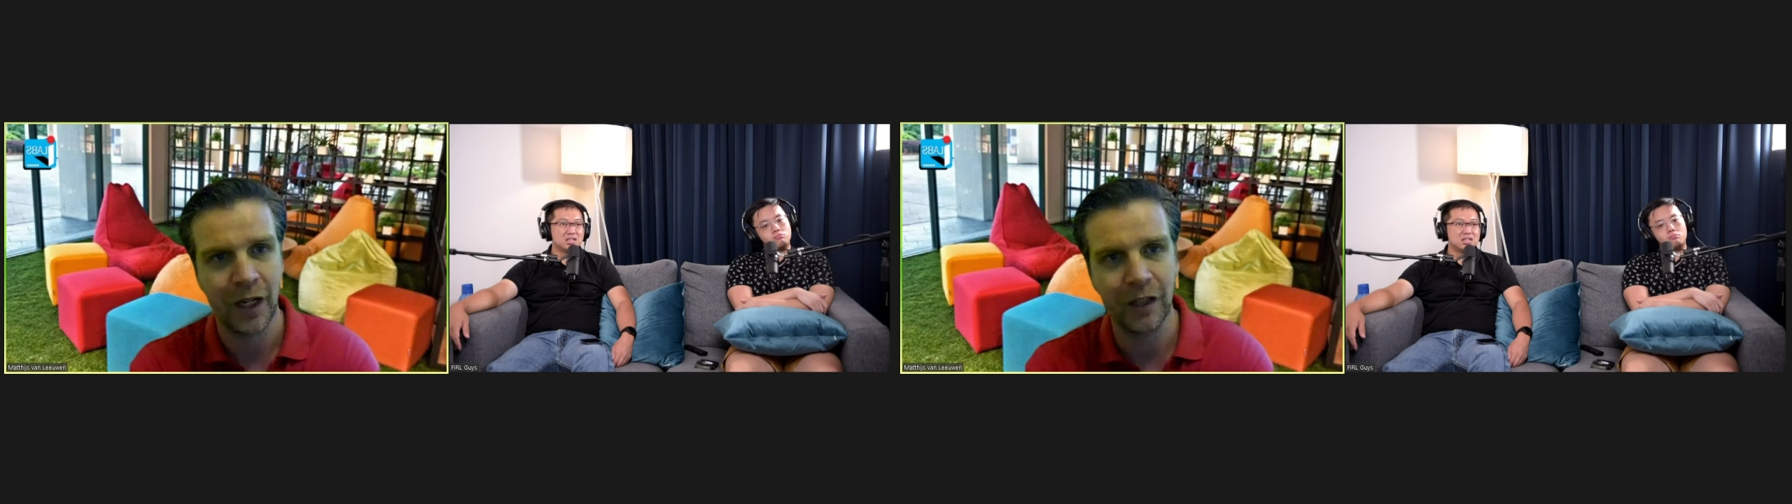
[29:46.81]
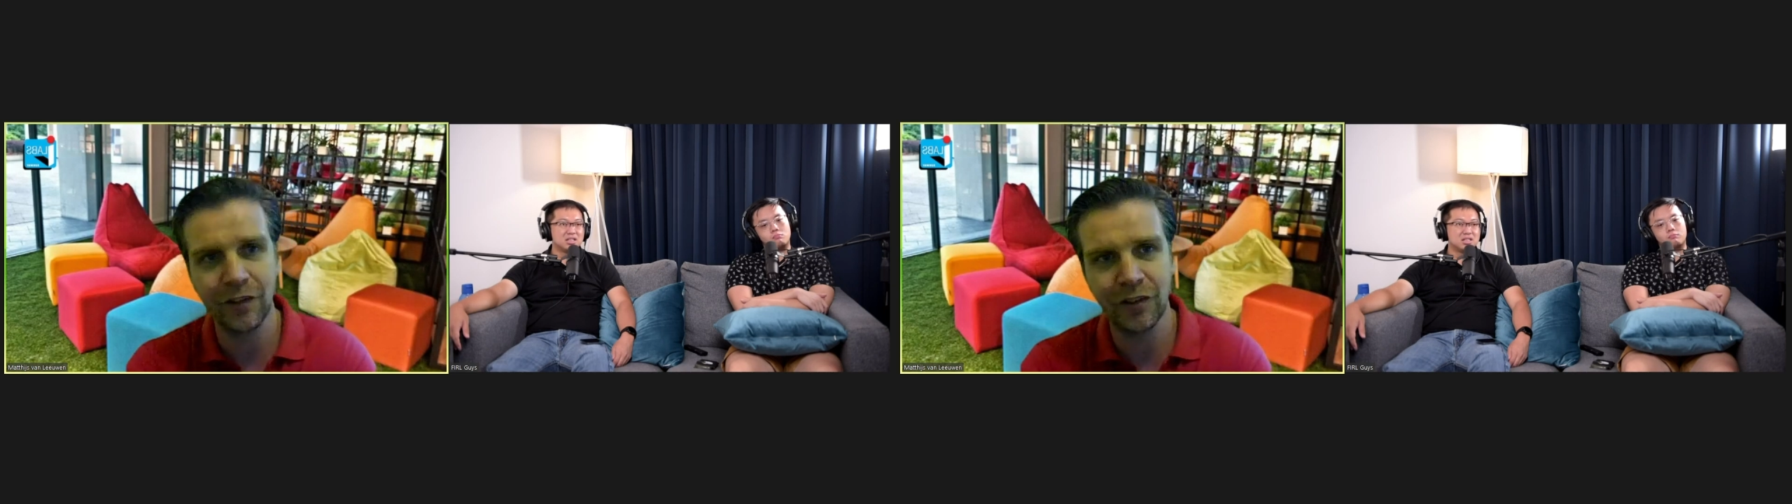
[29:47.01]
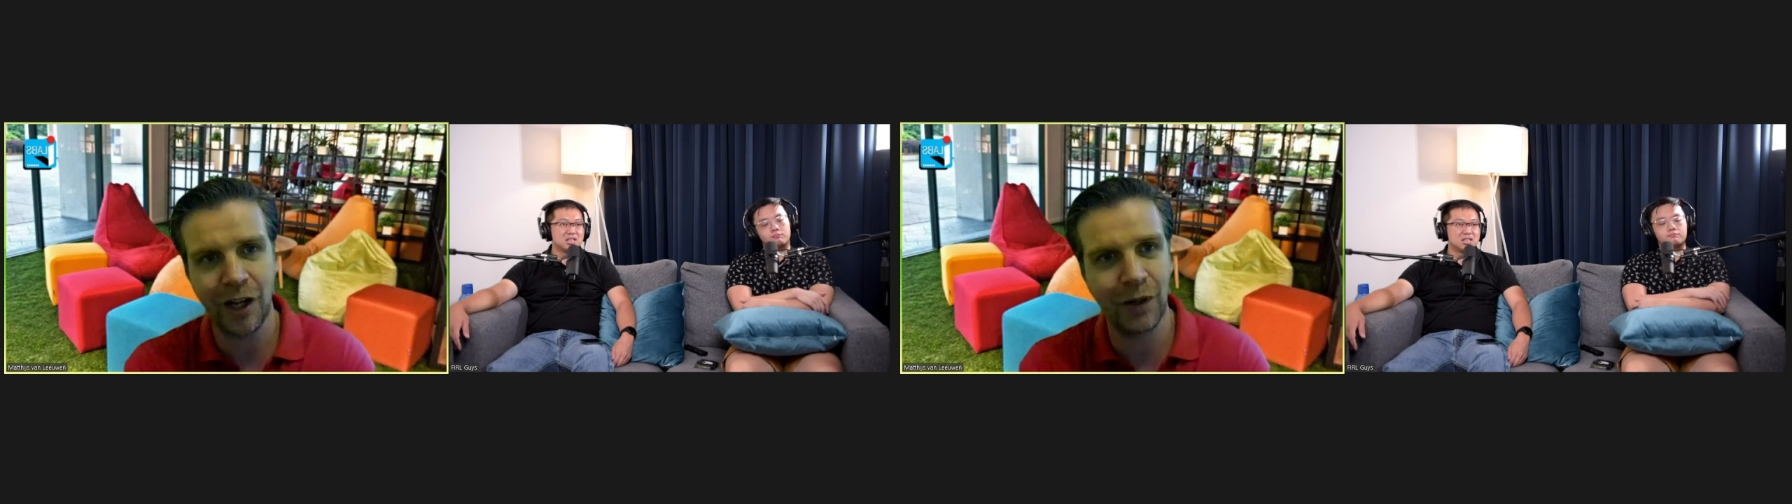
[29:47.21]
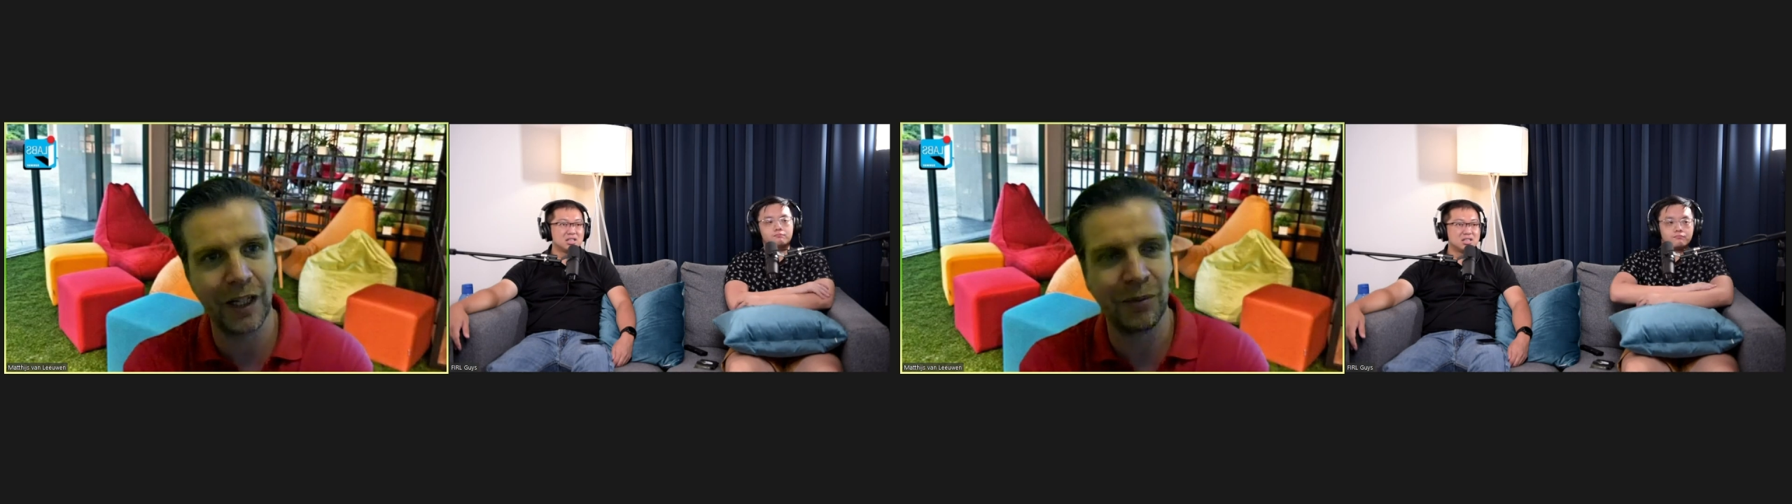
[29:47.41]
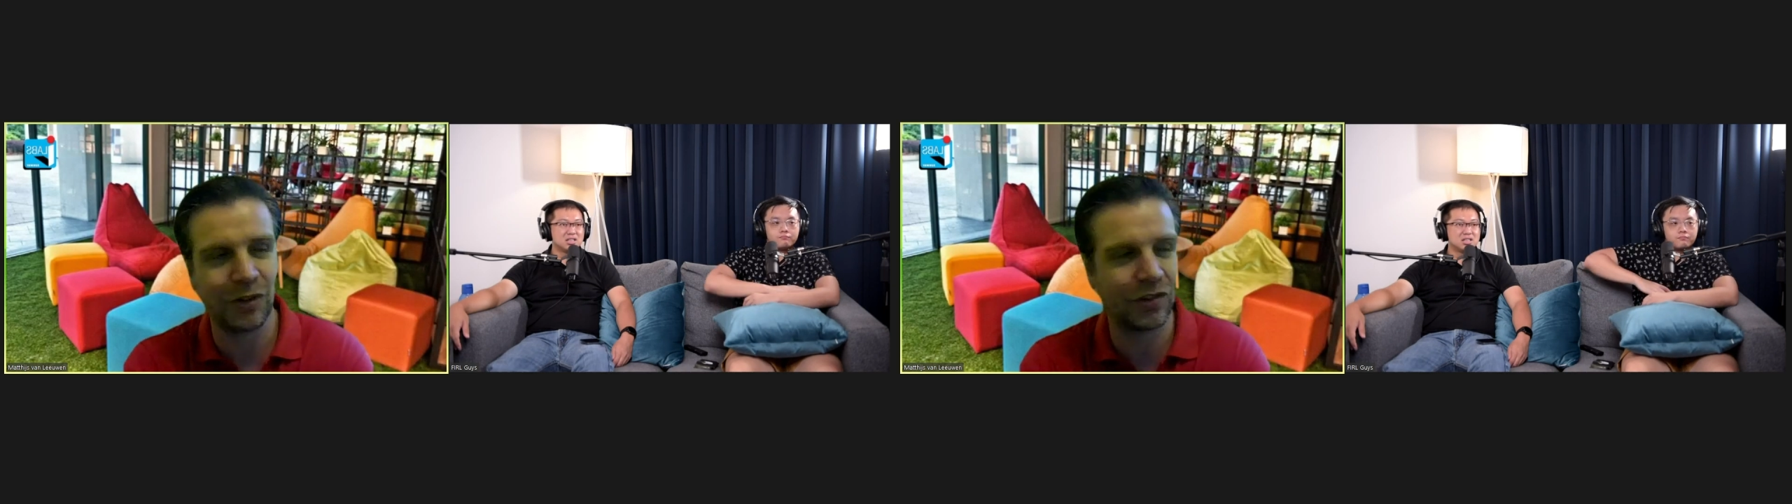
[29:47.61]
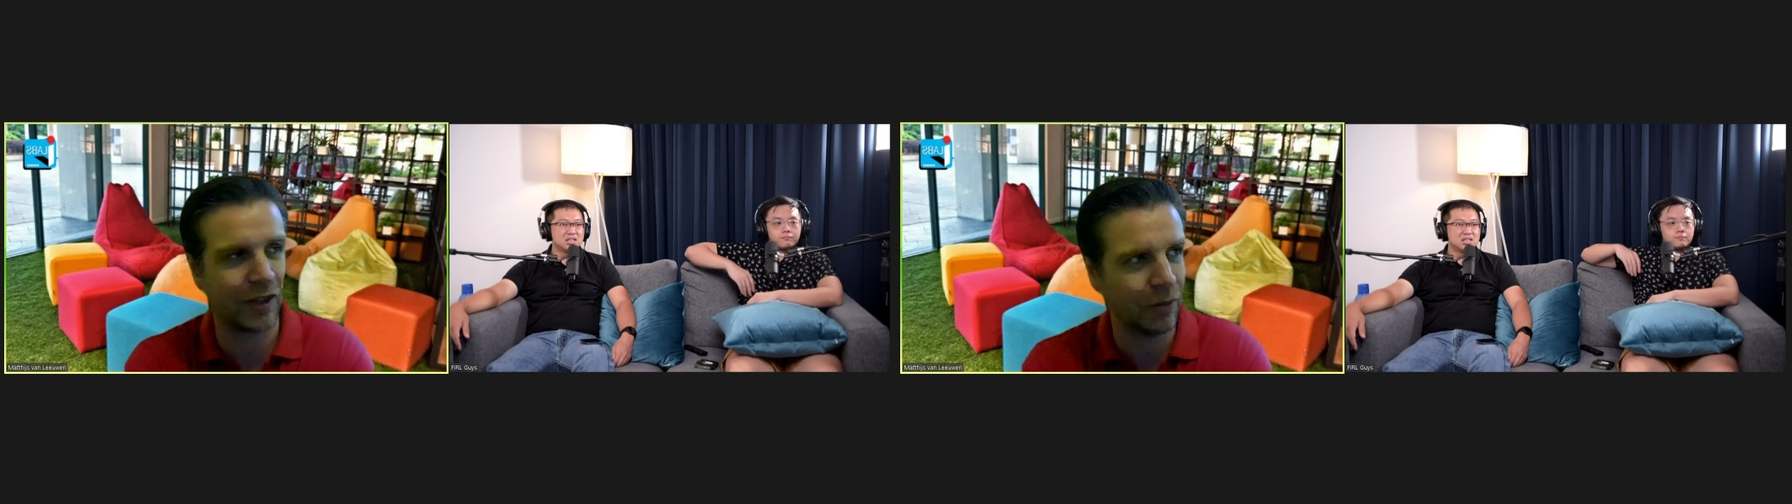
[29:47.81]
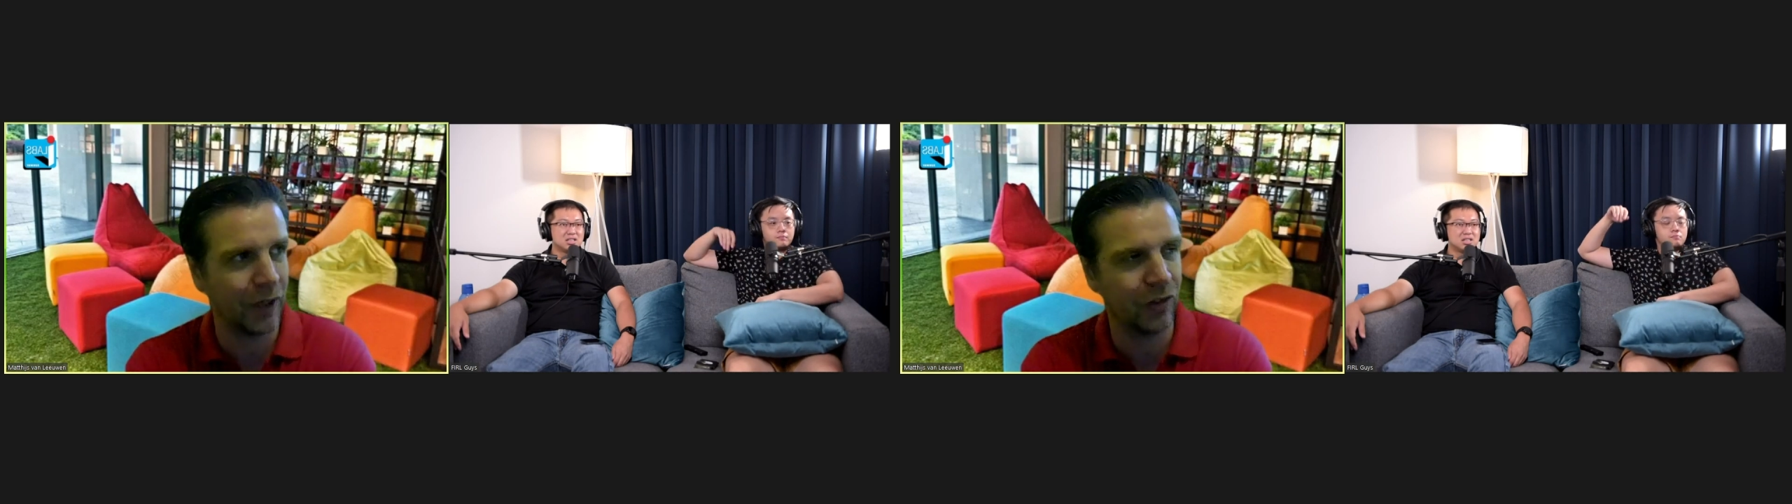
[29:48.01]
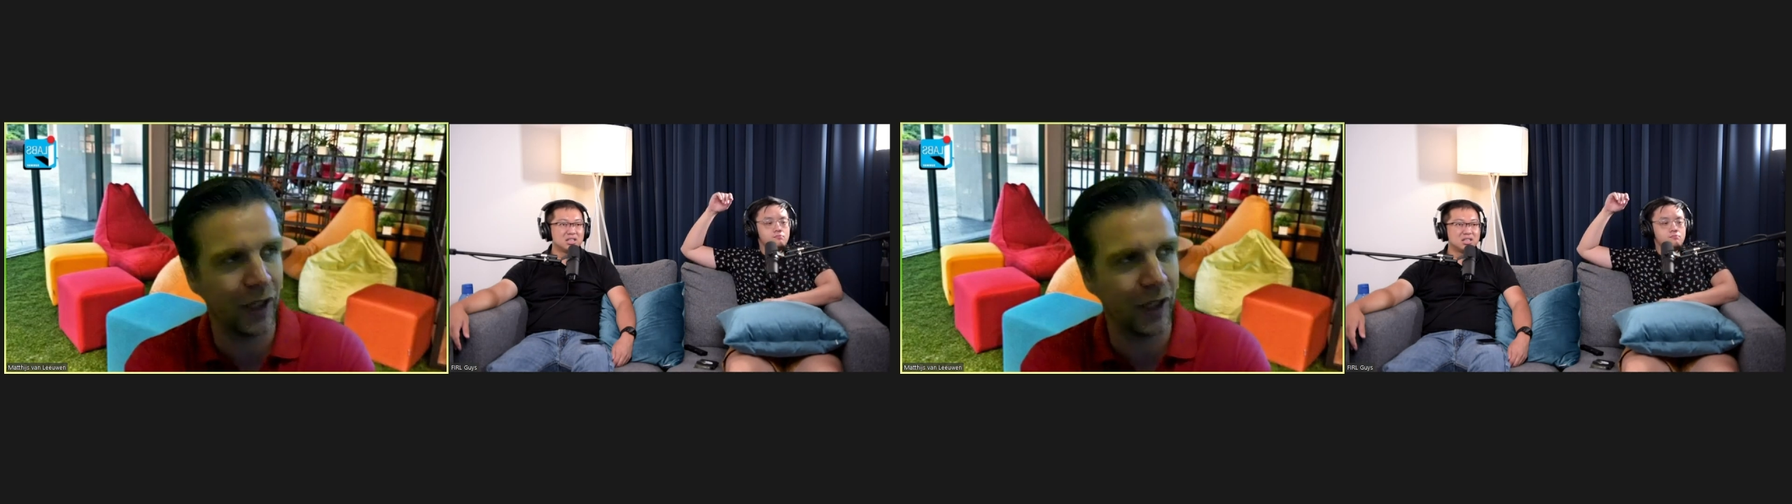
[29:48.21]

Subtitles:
And this is how I came to Sunway.